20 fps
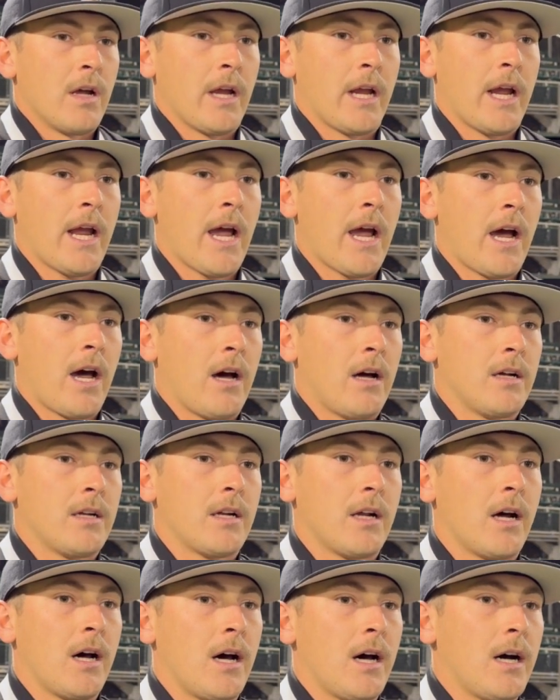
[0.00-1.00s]

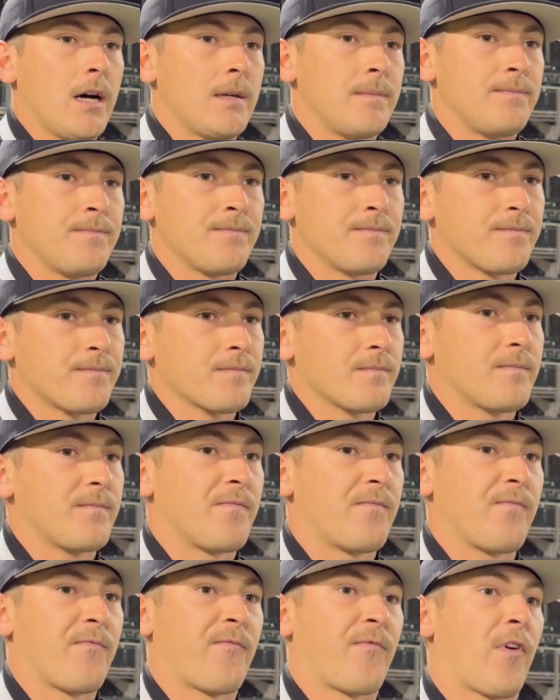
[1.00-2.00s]
Yeah.
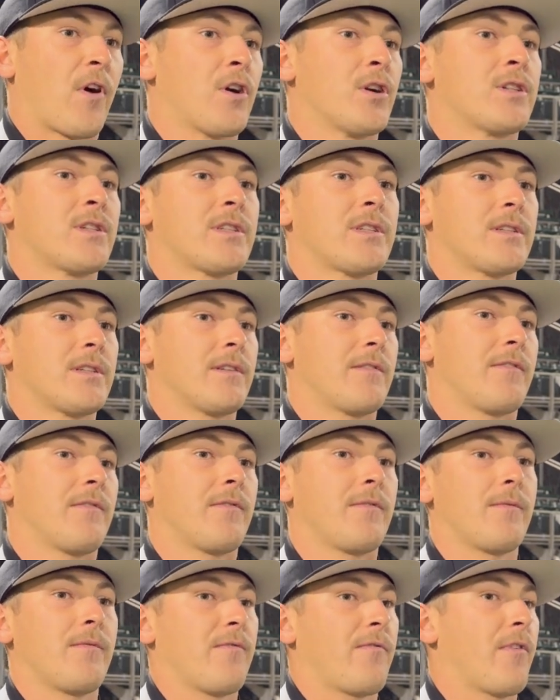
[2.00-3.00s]
First
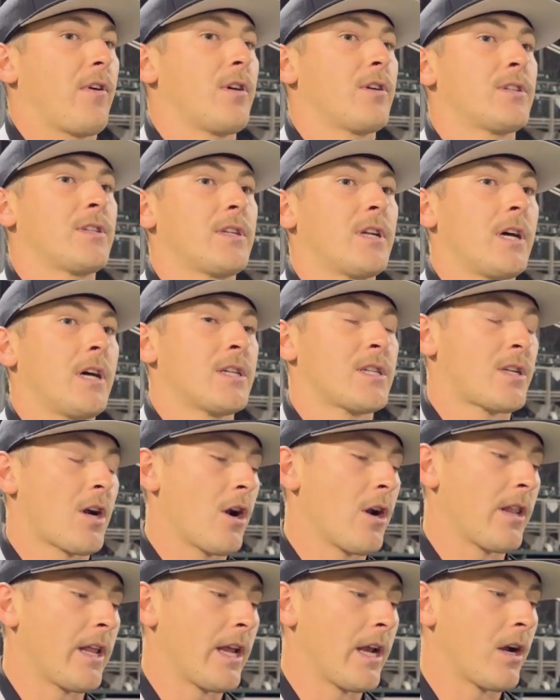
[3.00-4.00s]

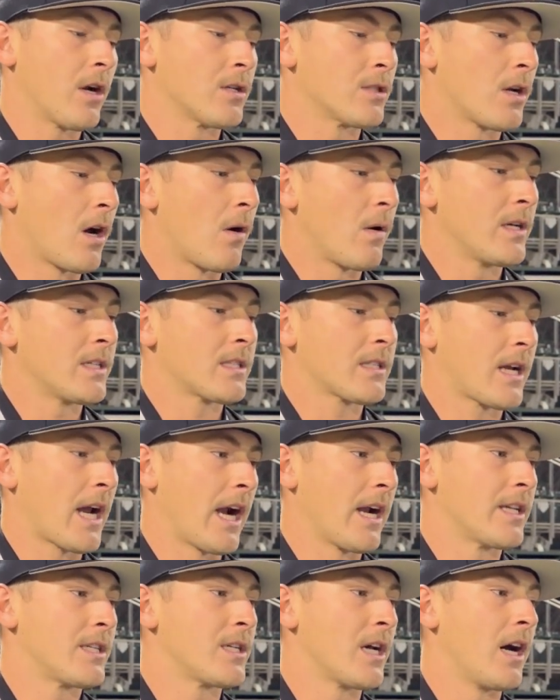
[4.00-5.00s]
start of the year is always
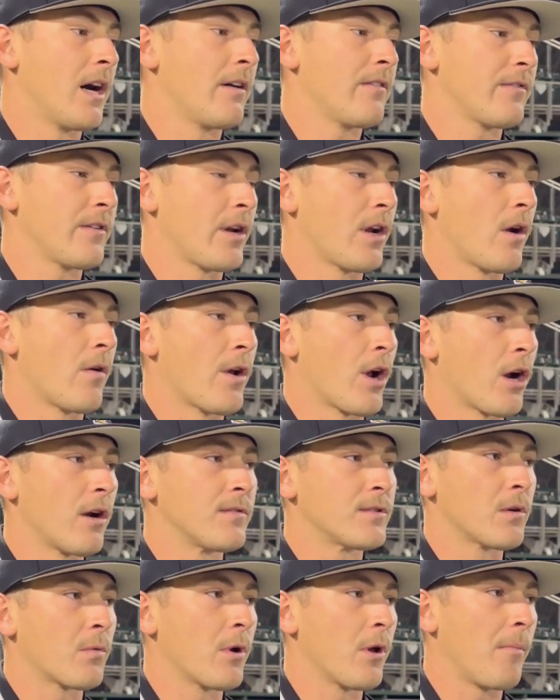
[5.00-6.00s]
kind of tough. You know,
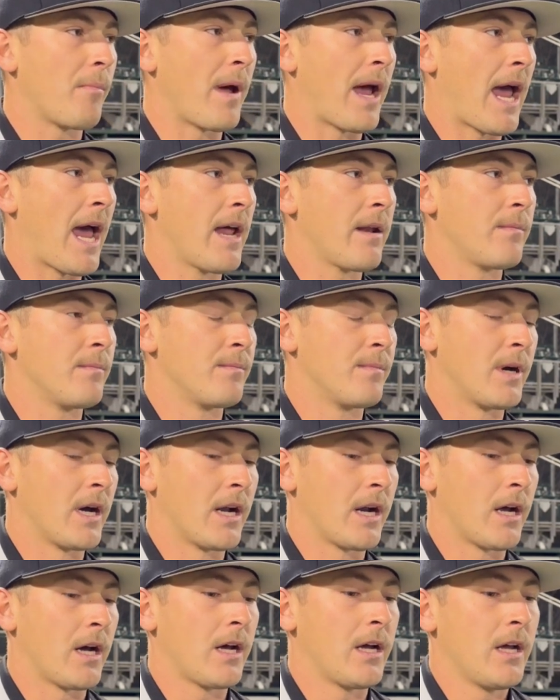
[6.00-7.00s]
nerves are real bad,
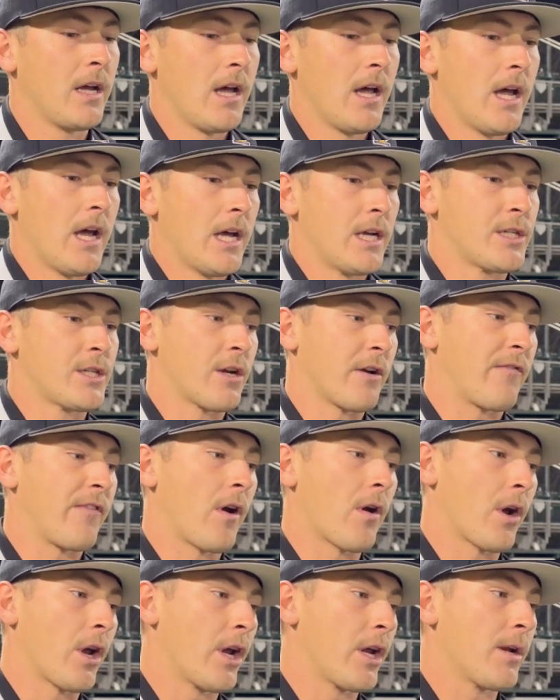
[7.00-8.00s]
but it sure
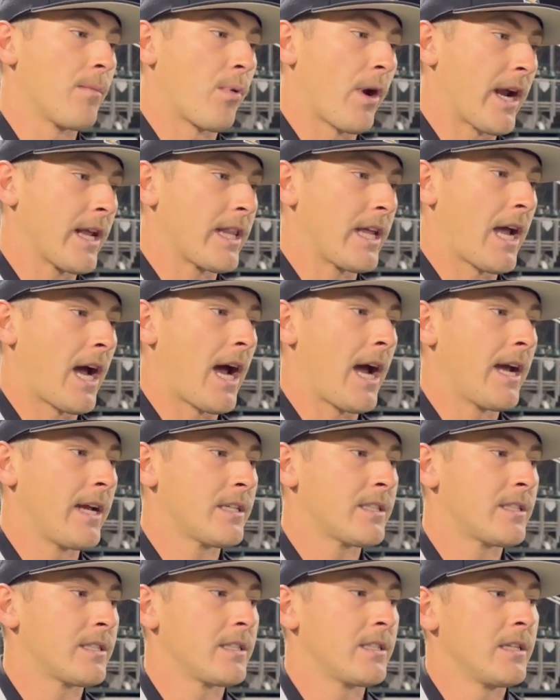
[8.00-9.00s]
felt good to break the
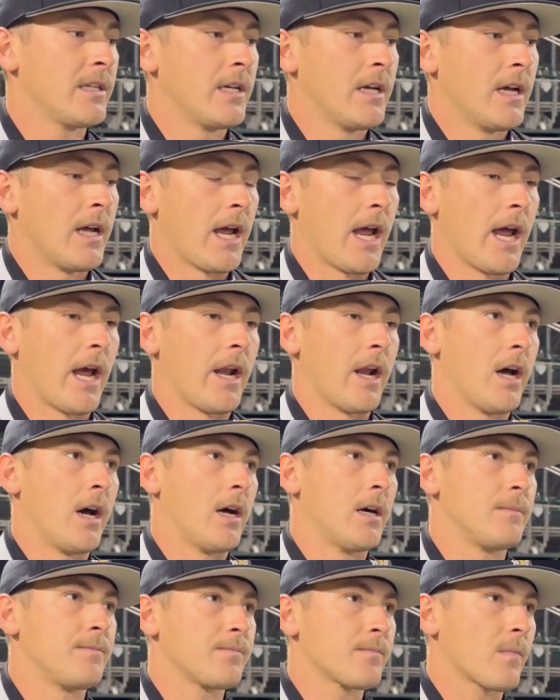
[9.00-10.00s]
ice. And
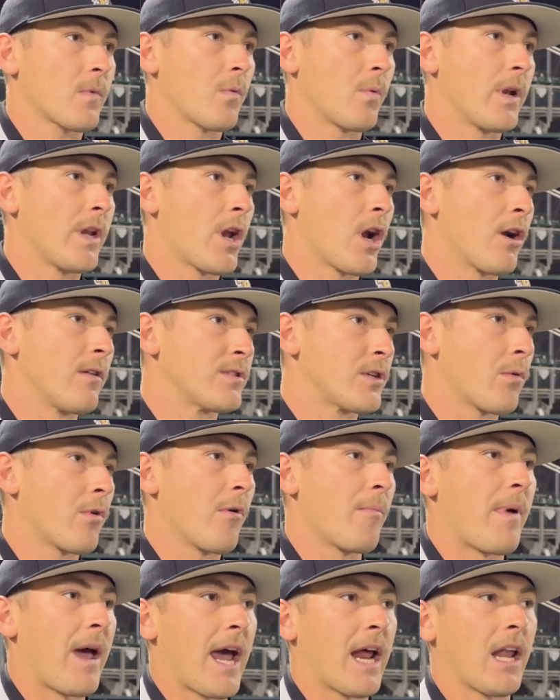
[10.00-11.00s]
when nerves are
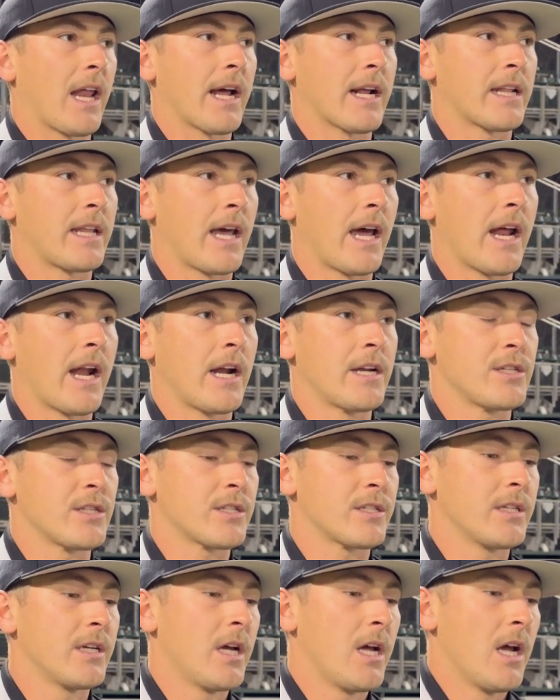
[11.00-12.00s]
real bad like that, I
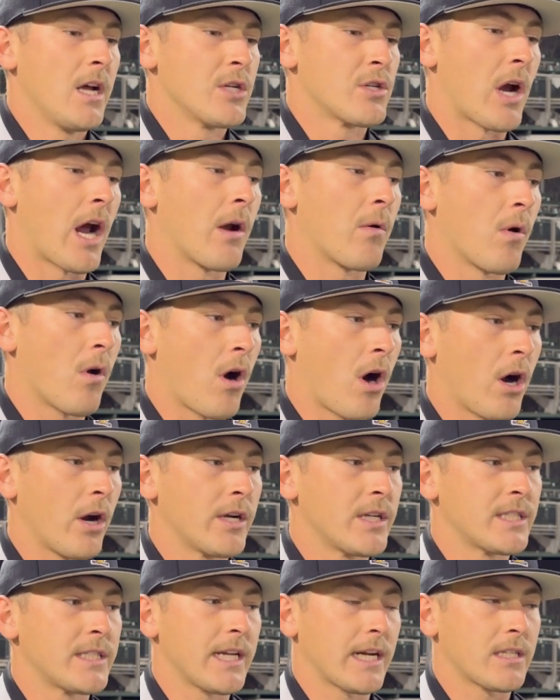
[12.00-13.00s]
just tried real
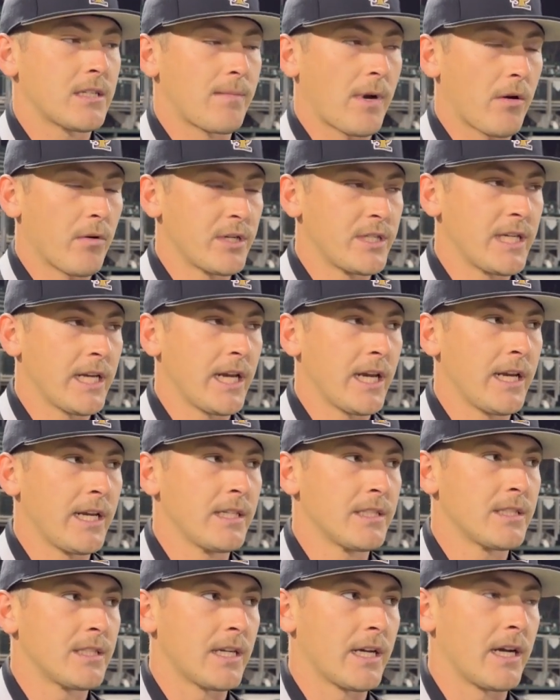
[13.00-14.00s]
hard to stick to my
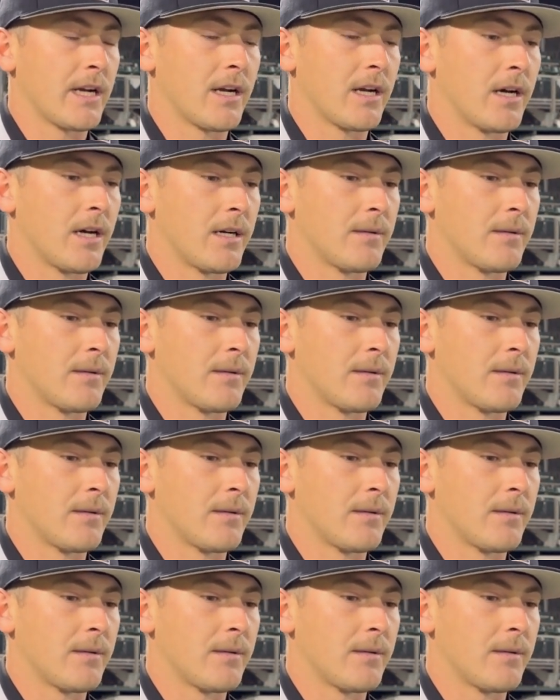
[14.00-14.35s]
routines and